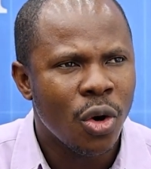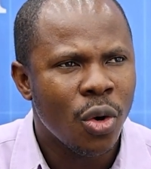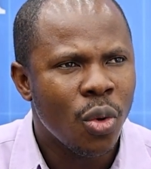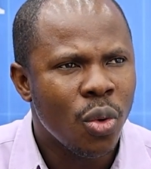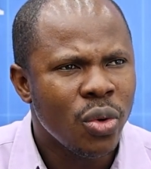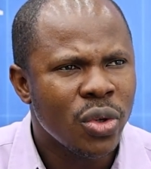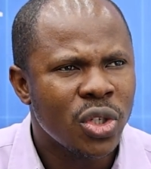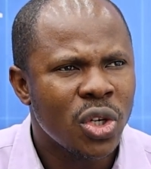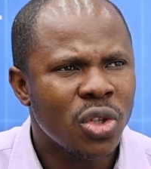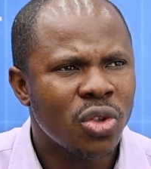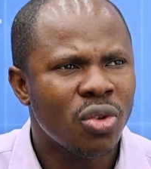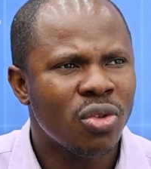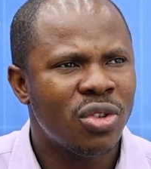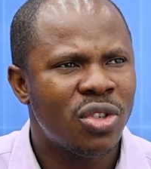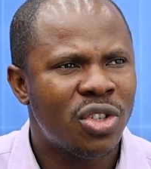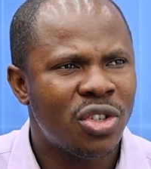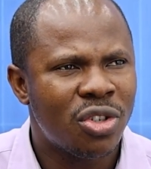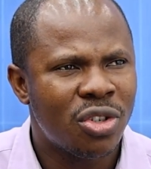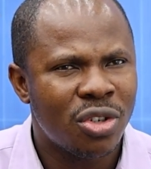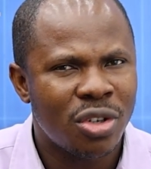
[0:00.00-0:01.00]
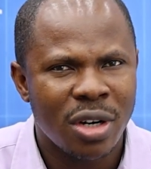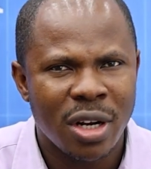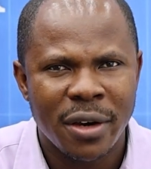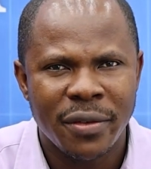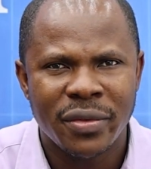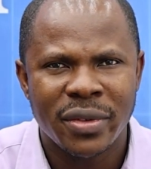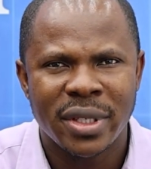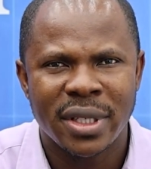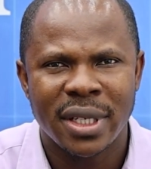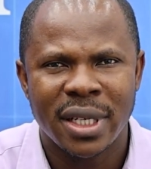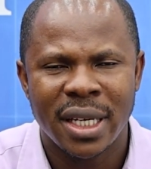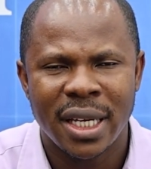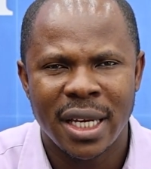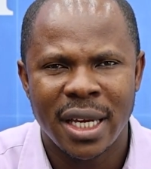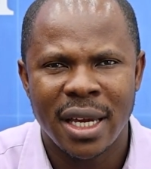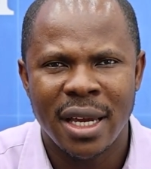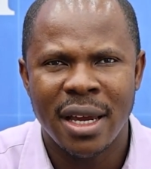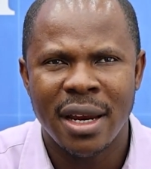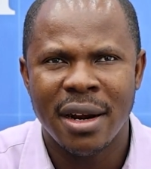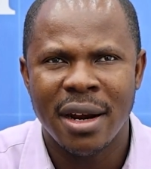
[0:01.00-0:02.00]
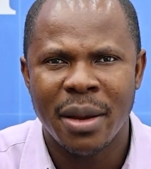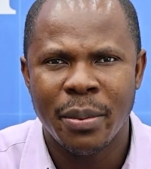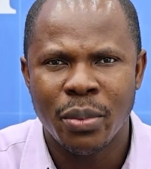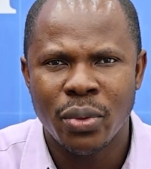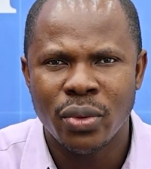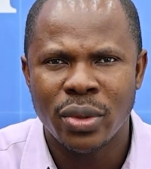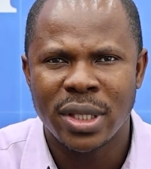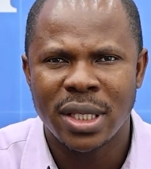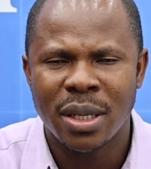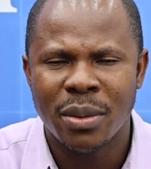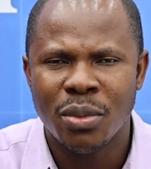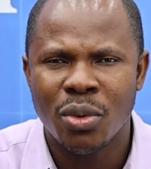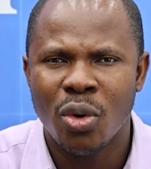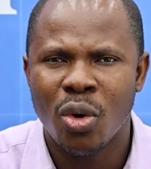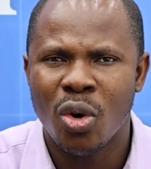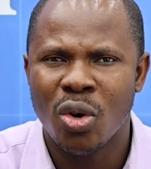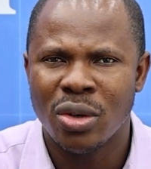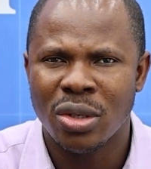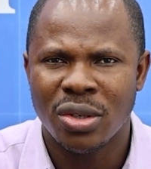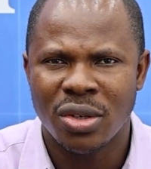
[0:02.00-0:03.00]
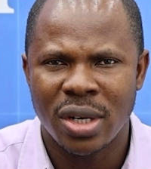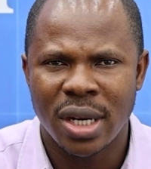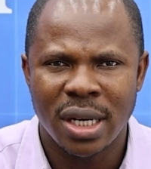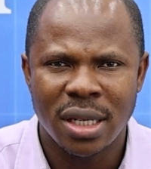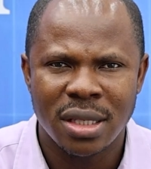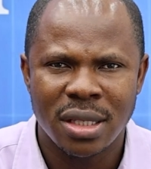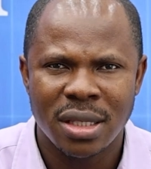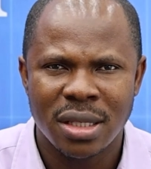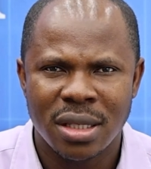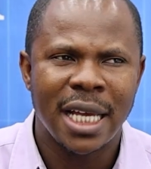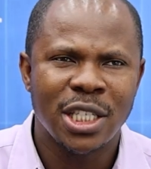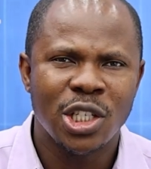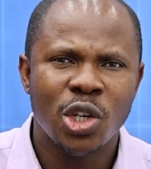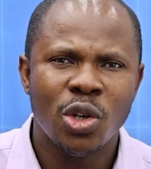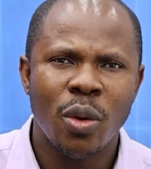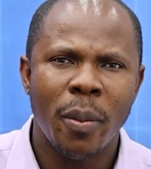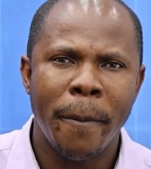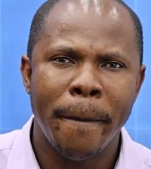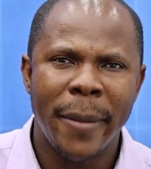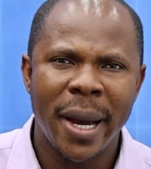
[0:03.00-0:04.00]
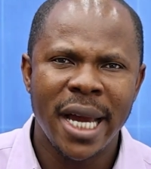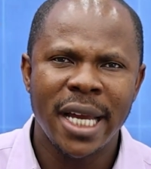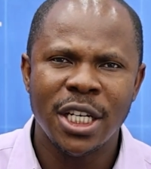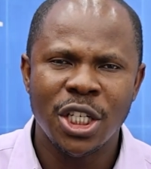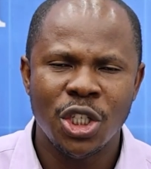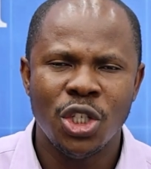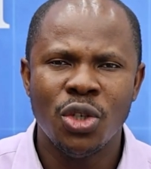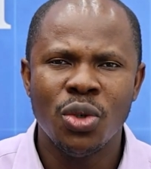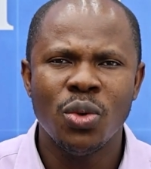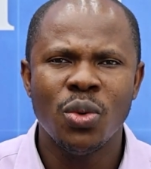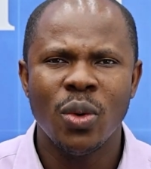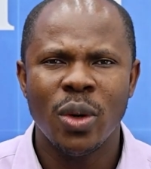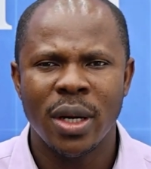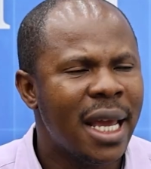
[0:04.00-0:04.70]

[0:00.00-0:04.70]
who is going to draft a reputable contract that's going to bind you,